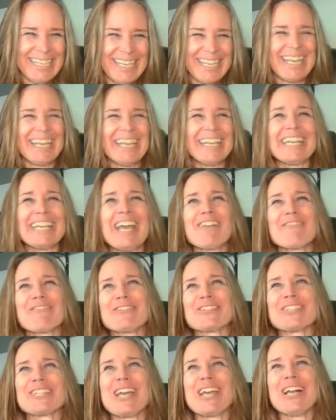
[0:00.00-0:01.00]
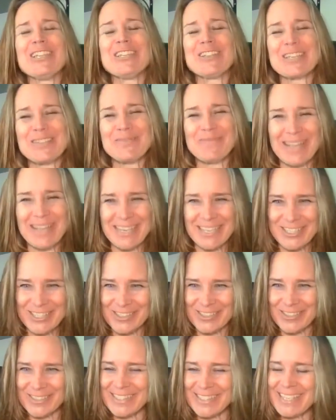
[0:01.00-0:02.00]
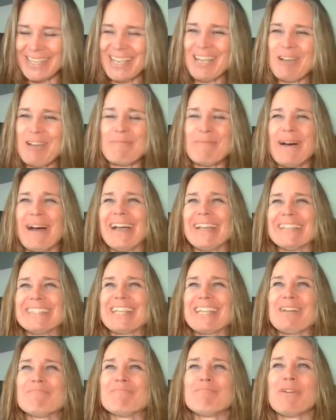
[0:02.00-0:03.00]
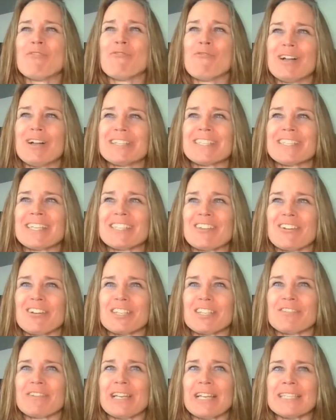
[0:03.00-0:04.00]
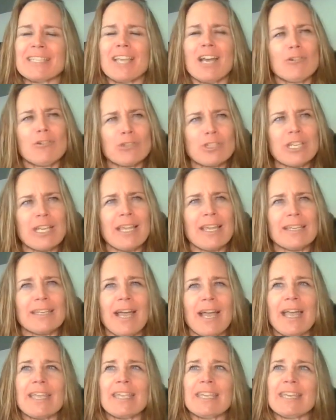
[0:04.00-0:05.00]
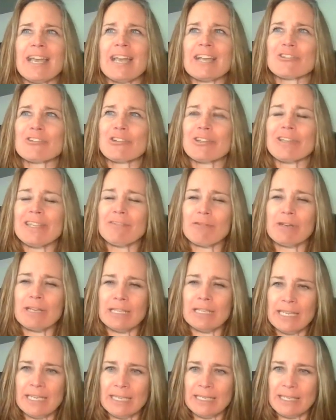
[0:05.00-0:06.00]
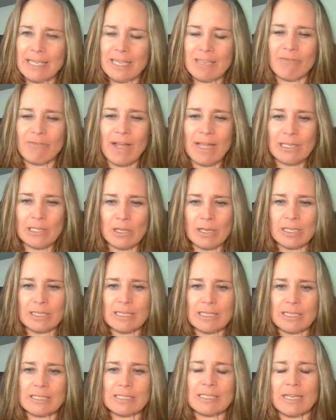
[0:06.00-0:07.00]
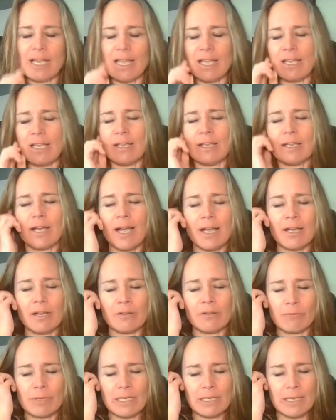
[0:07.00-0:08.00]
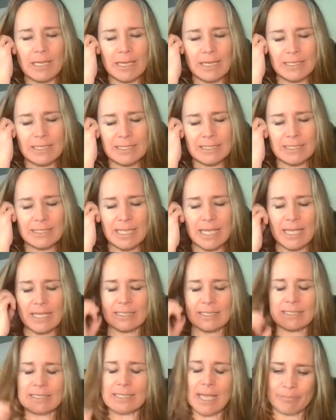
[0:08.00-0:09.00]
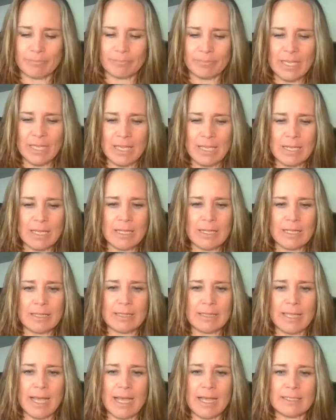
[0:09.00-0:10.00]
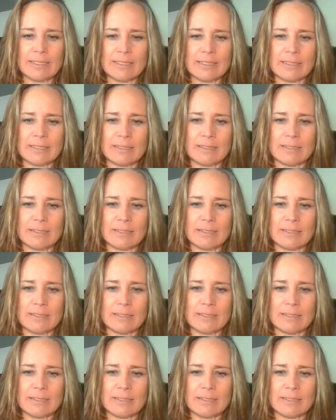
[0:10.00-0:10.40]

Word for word: in an effort to not look at my issues. But um, but once I started to realize, oh shit, I can actually really like if I look at this and I I realize that um, that